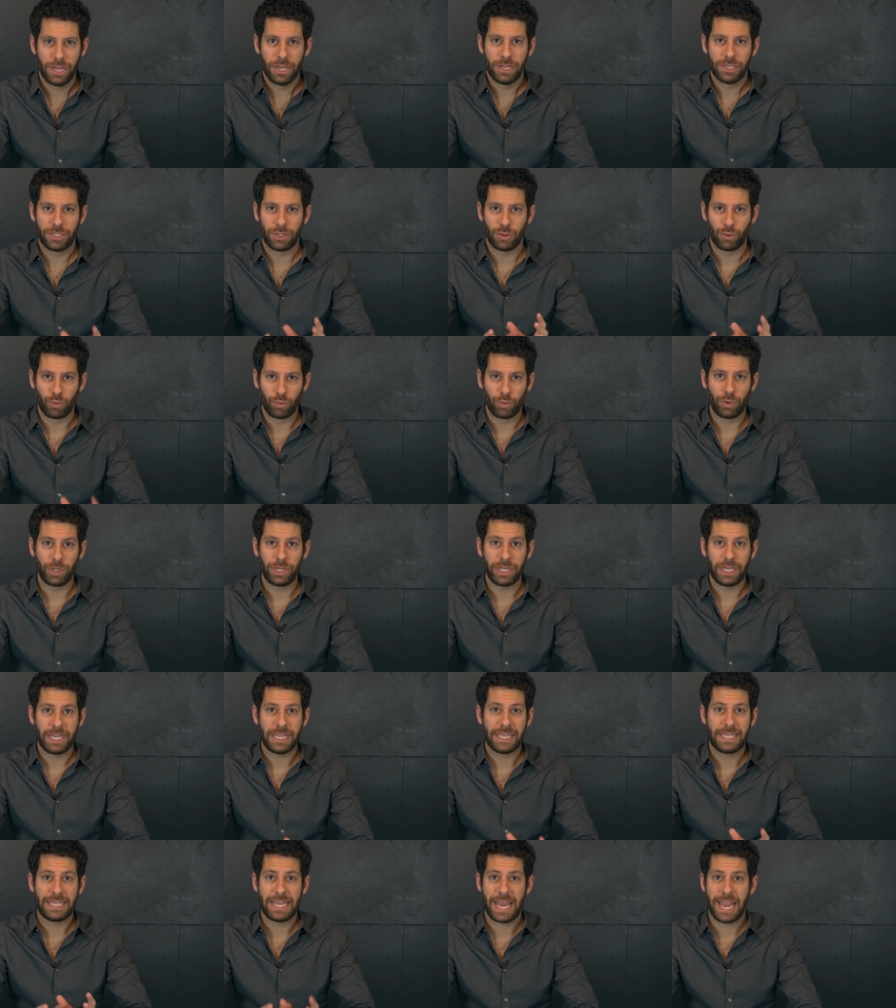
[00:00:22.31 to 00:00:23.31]
So,
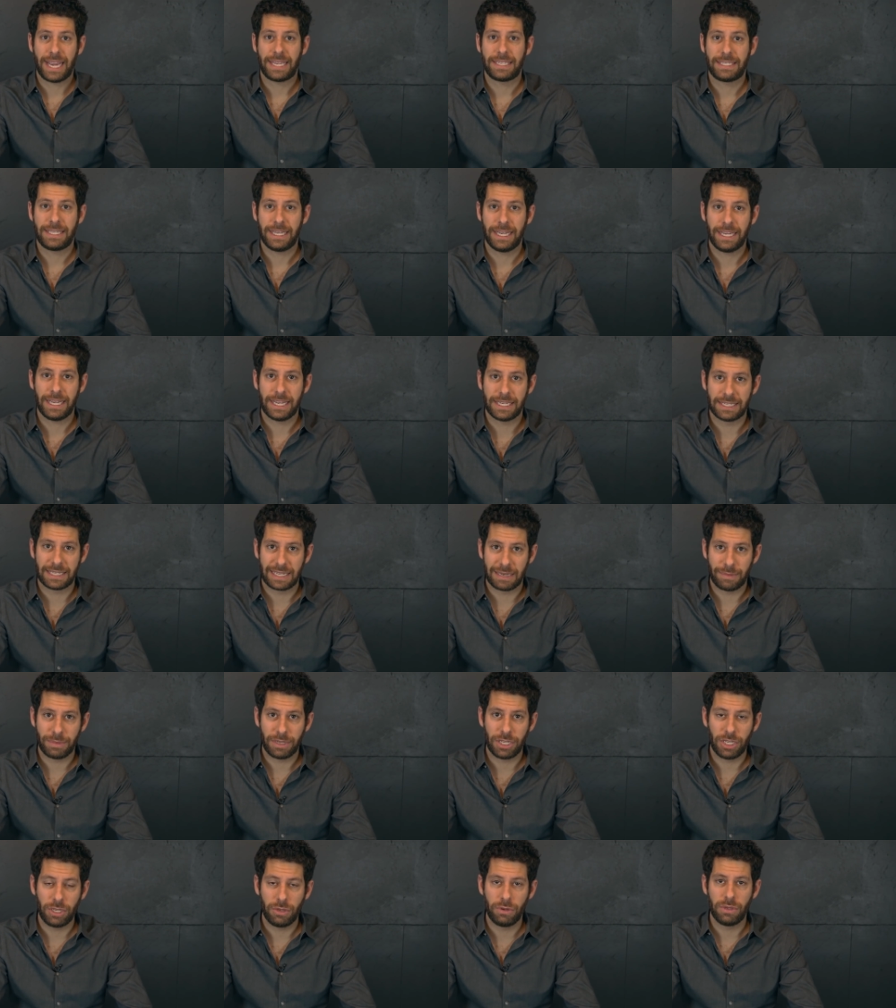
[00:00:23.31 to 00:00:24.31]
really, texting is gonna
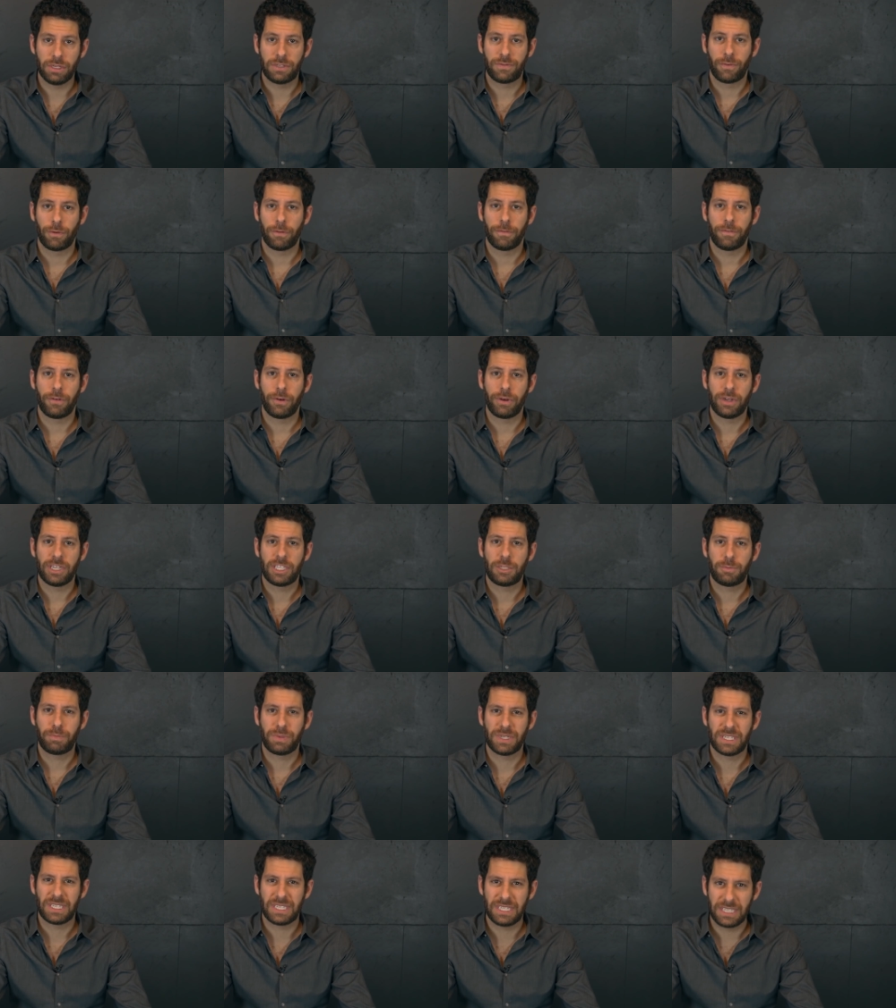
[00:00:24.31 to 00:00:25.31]
be used for very
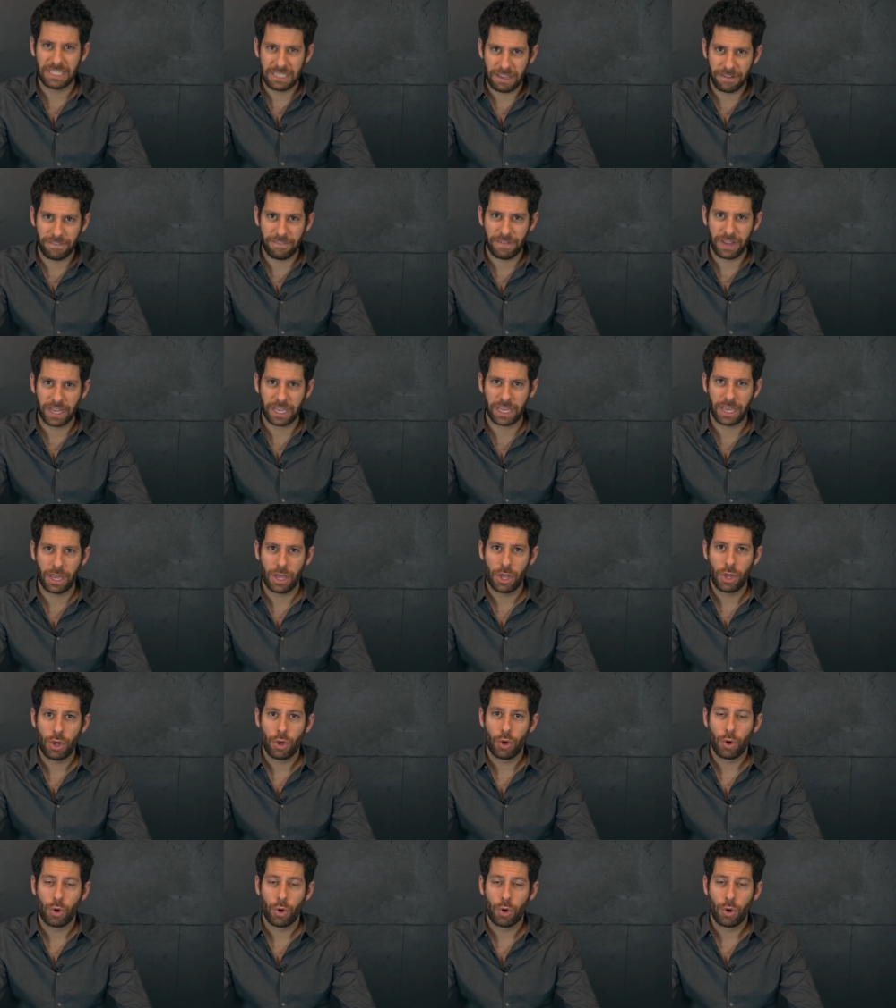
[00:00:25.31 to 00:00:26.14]
specific